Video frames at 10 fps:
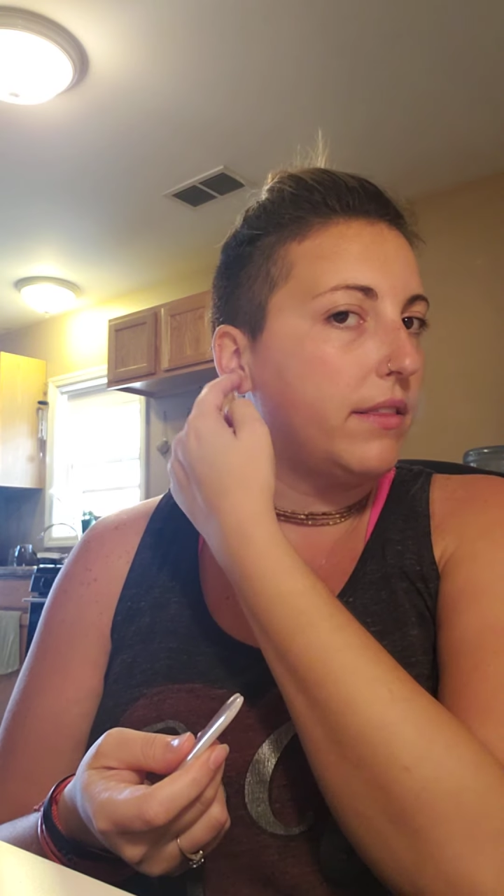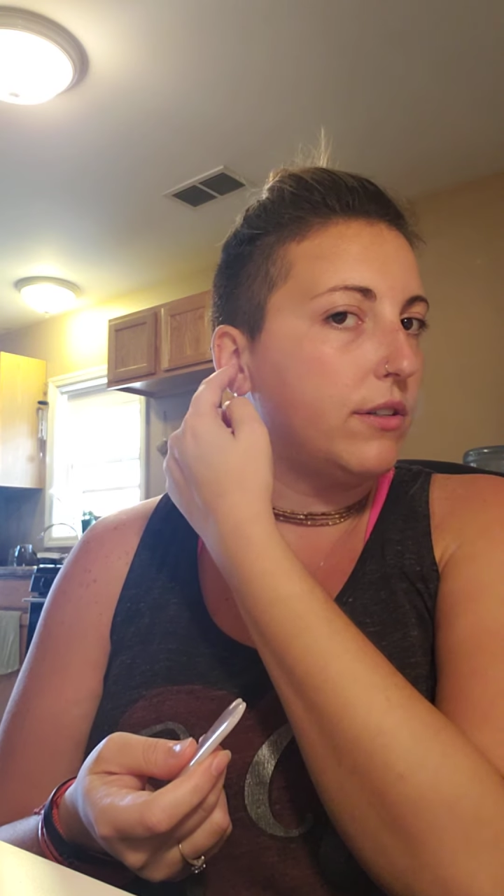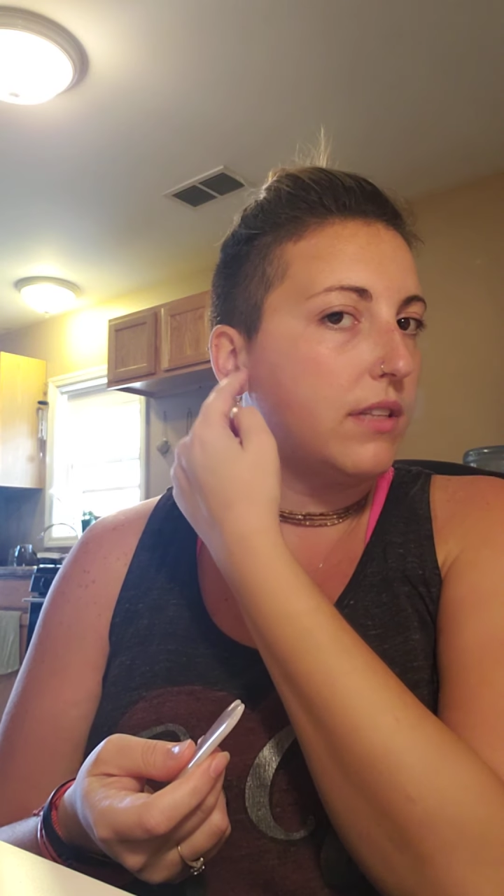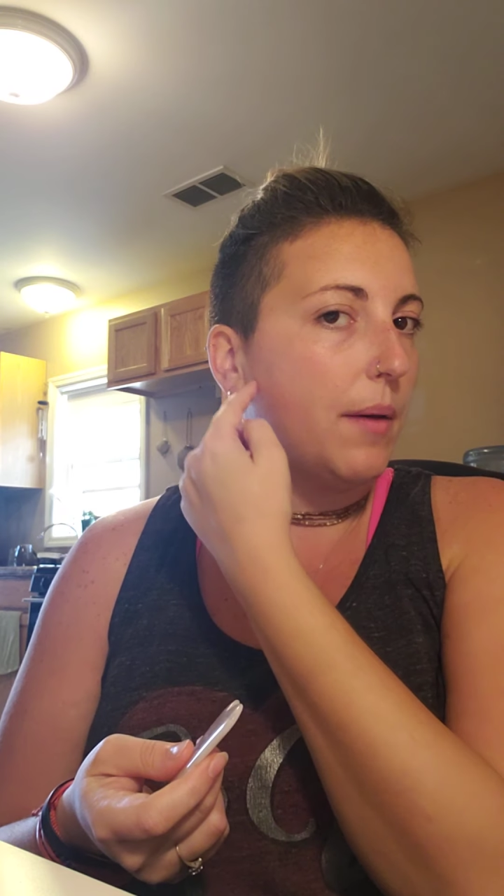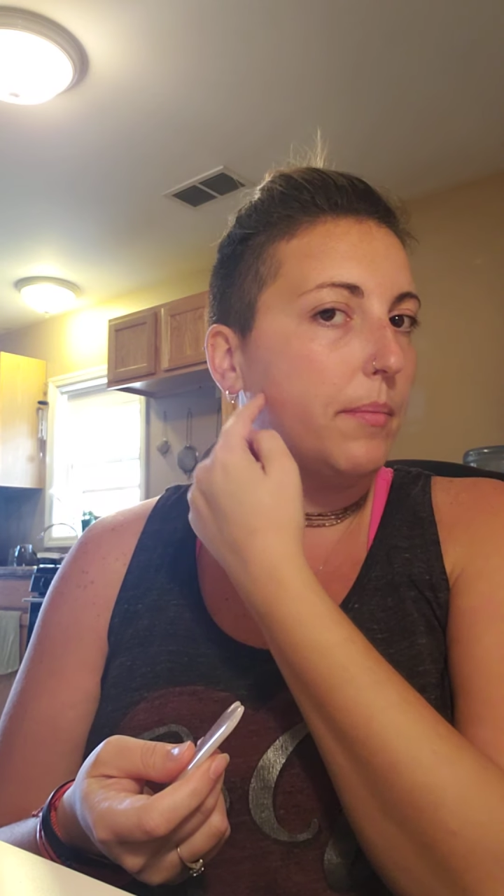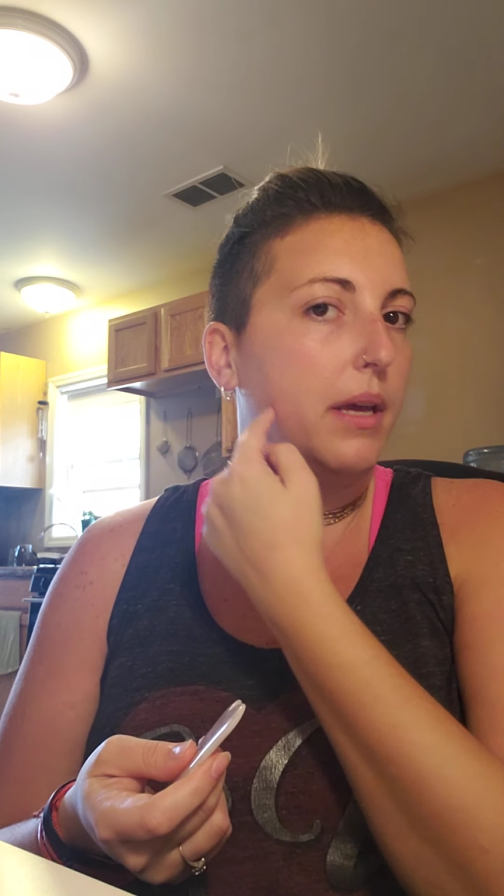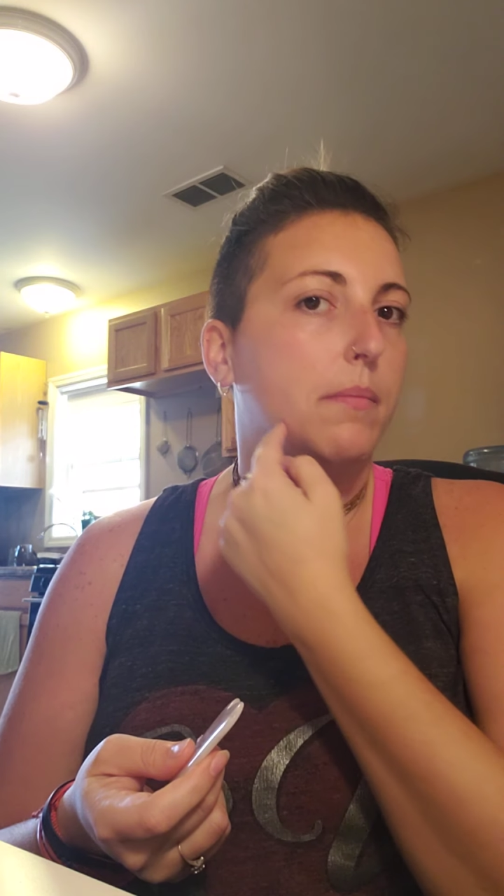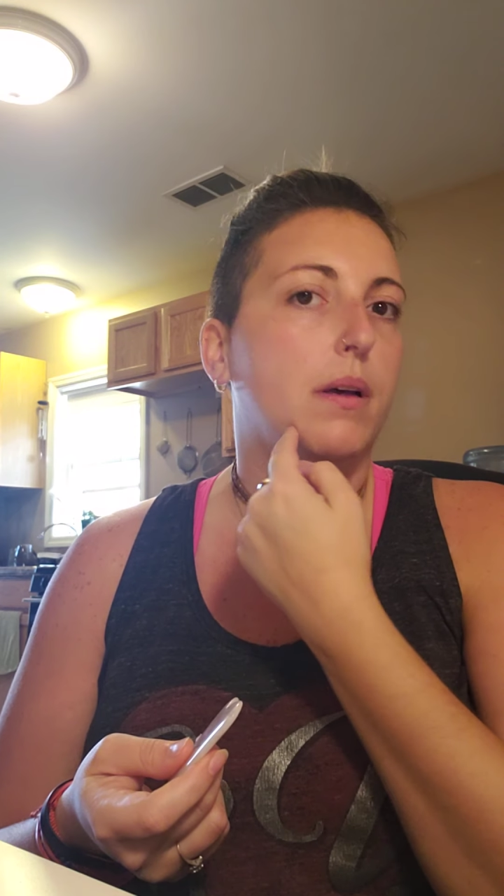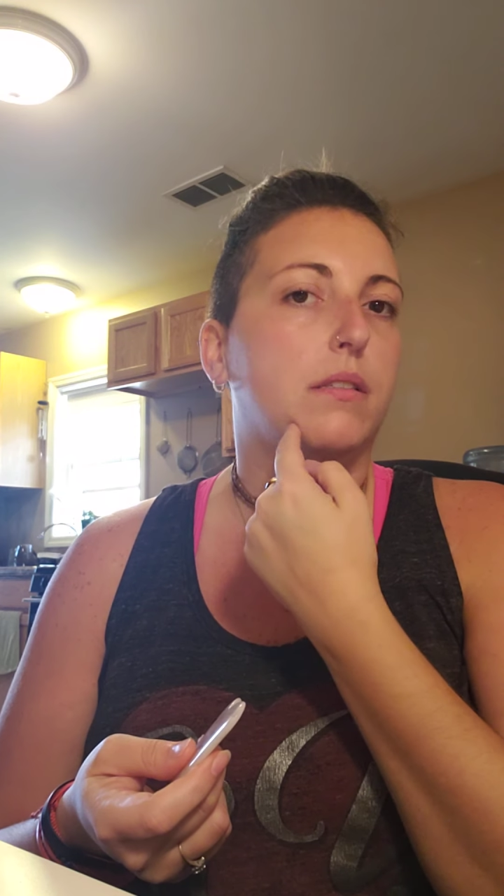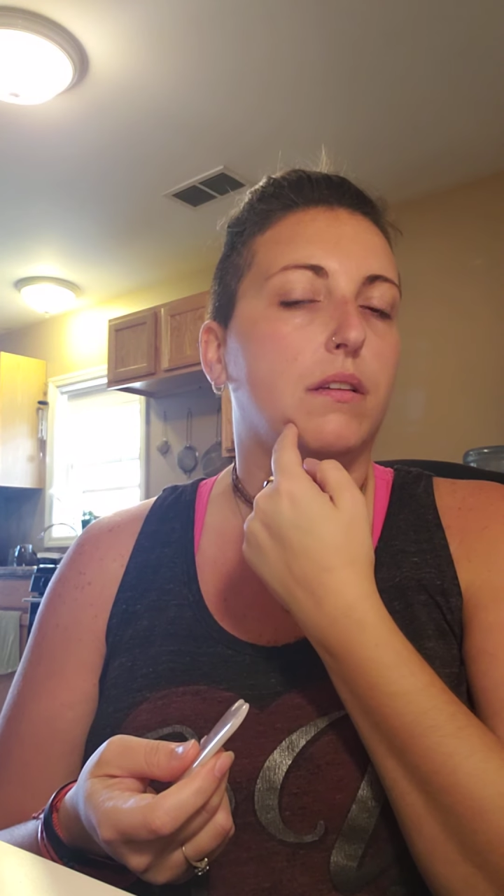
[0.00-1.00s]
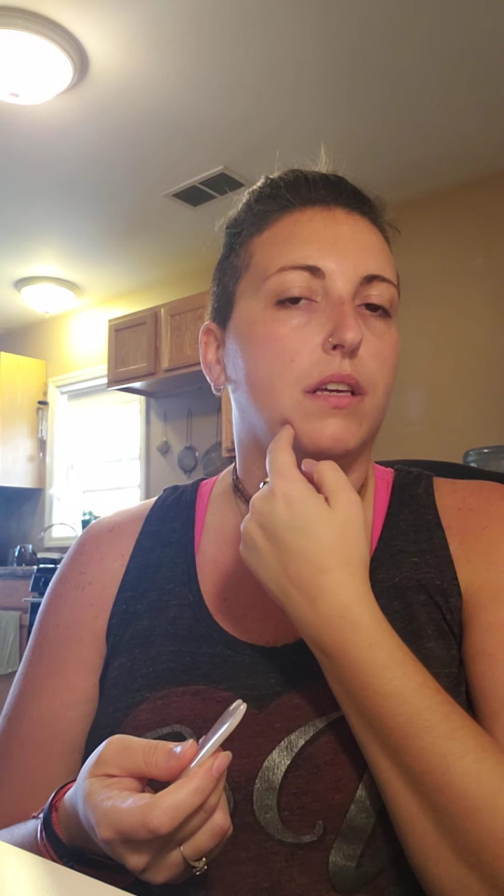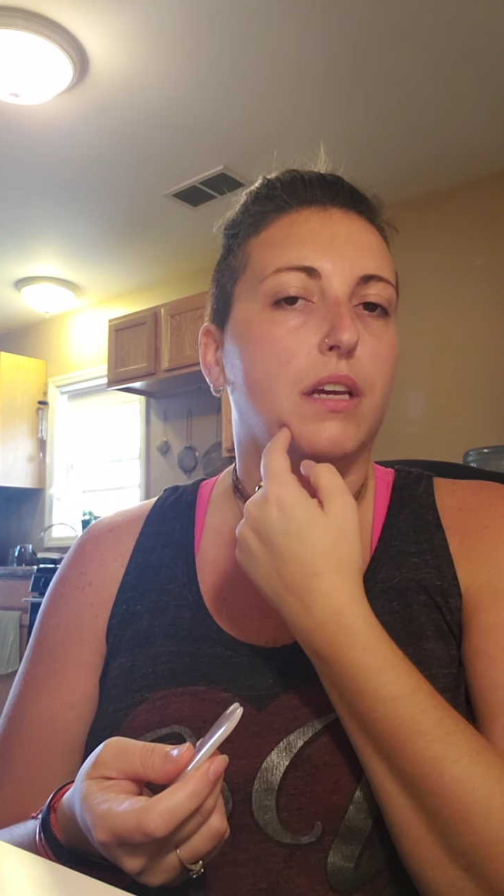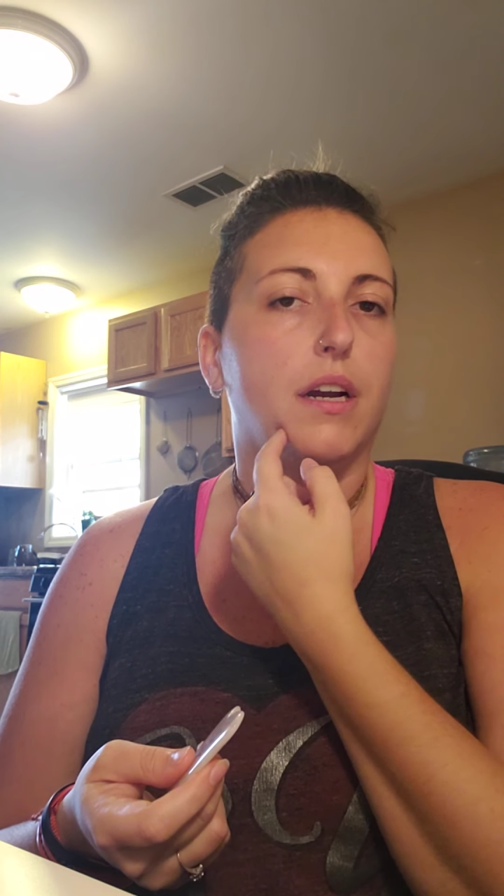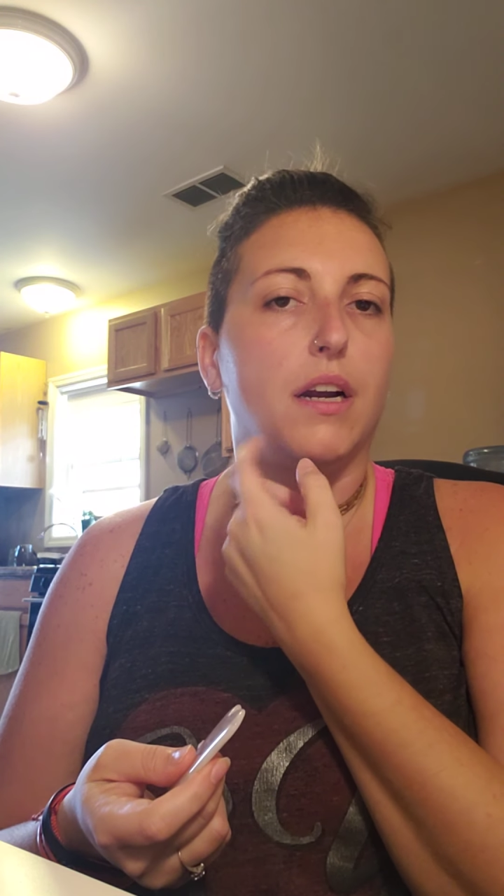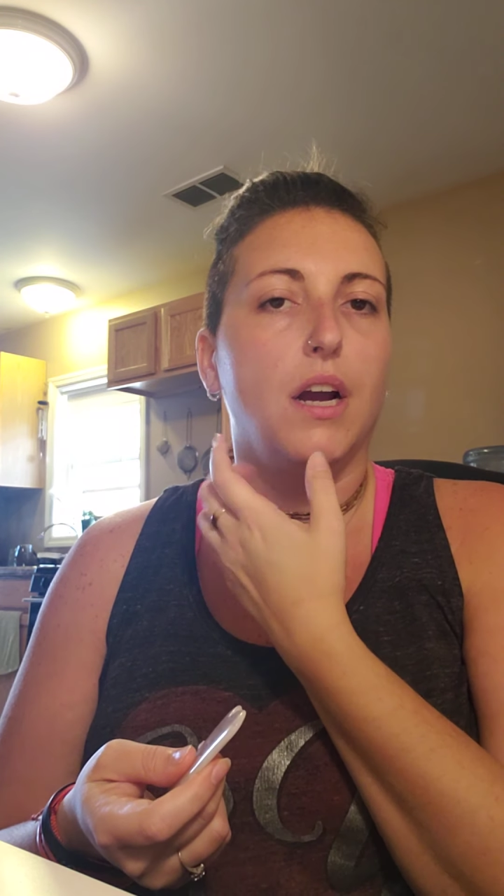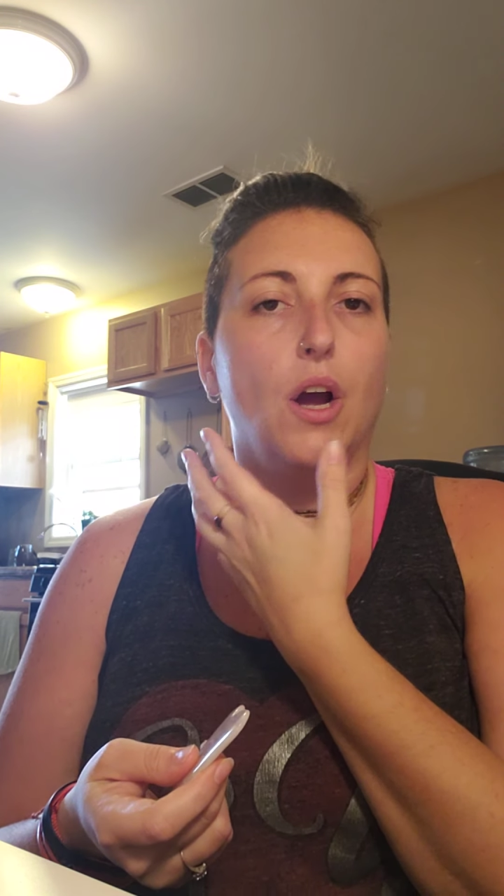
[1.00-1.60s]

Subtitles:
There's that big muscle here.